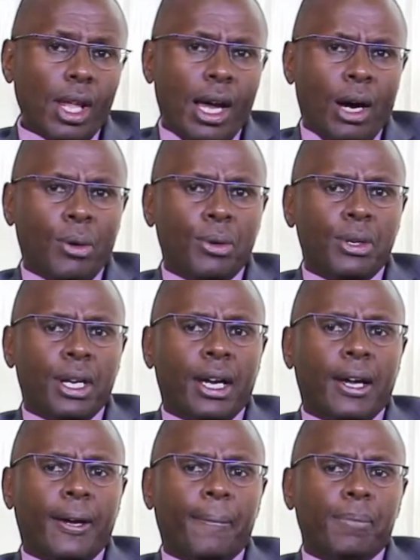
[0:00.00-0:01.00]
I would
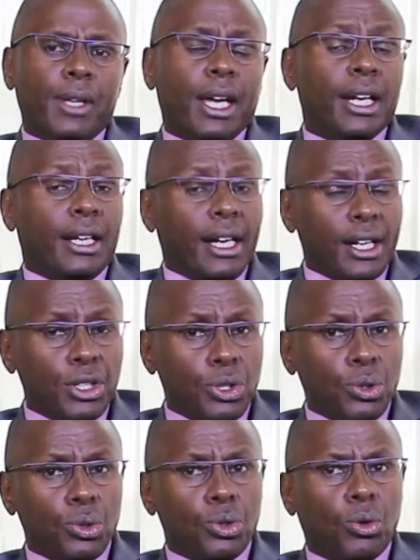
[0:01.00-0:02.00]
encourage
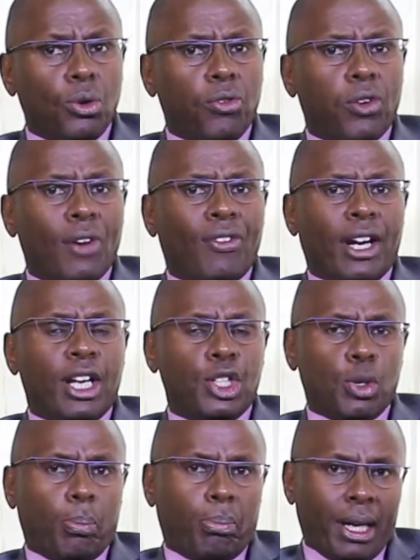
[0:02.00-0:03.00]
you to go for a
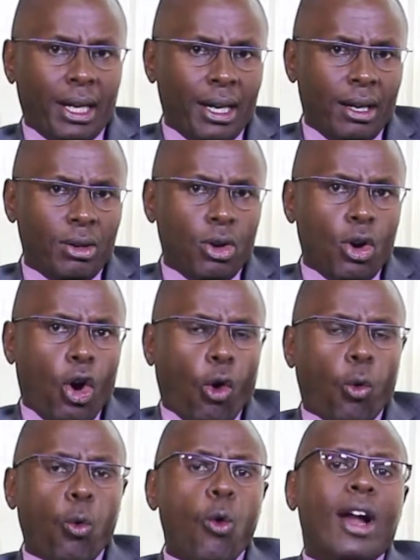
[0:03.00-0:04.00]
financial partner
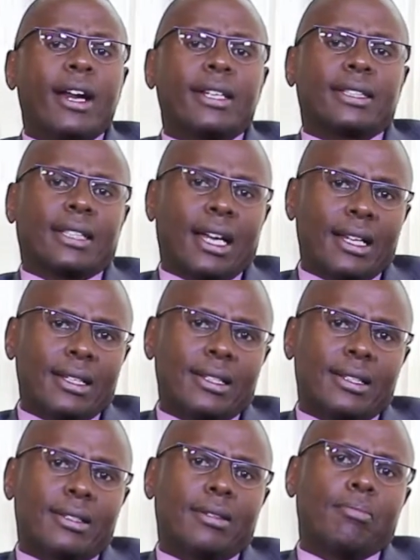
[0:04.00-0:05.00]
who
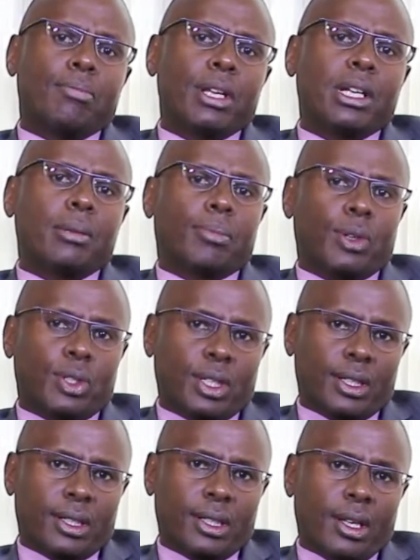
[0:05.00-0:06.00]
understands building
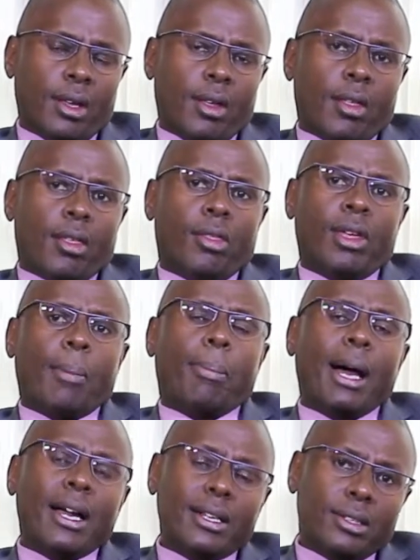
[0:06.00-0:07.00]
projects. There are
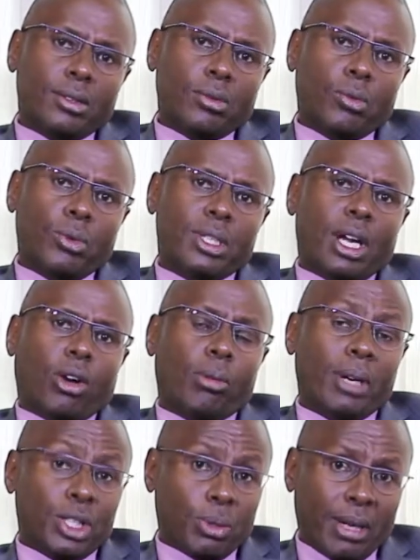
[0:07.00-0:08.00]
banks which are
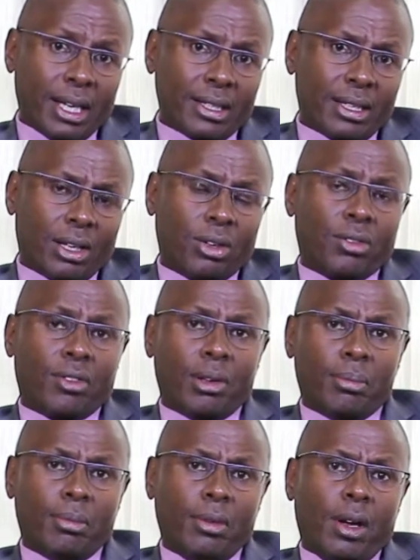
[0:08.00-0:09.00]
commercial banks, a lot of
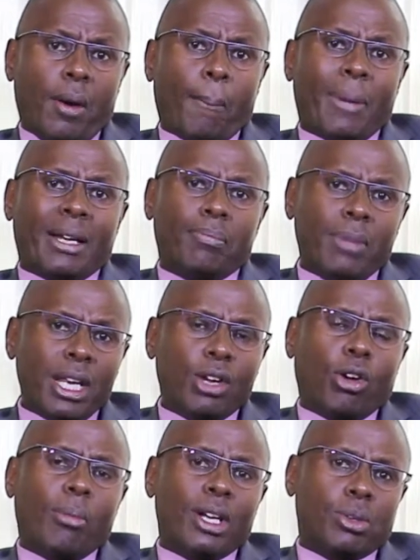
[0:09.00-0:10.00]
them, but many
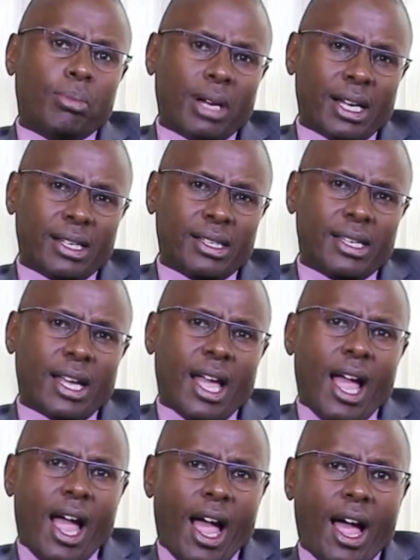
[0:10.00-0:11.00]
commercial banks
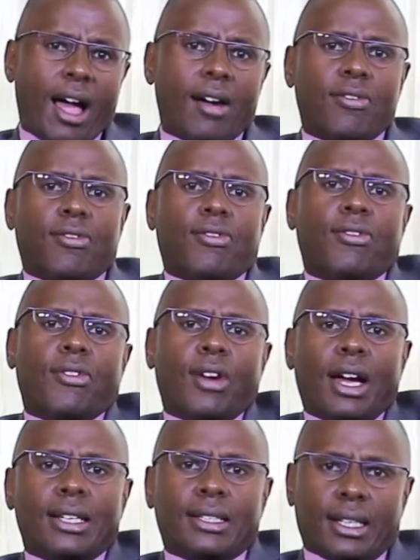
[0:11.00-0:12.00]
have
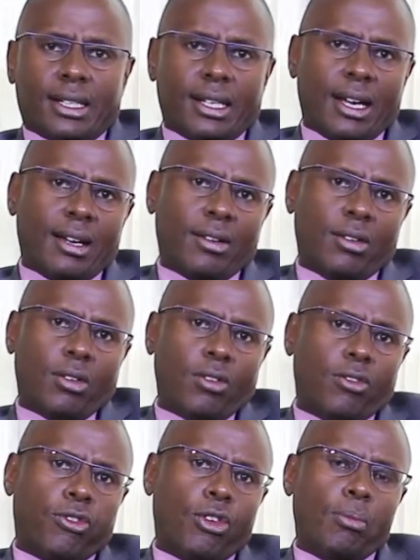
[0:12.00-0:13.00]
a sector
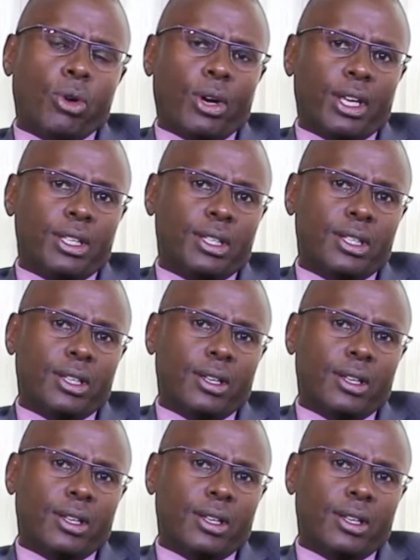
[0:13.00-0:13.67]
for mortgage.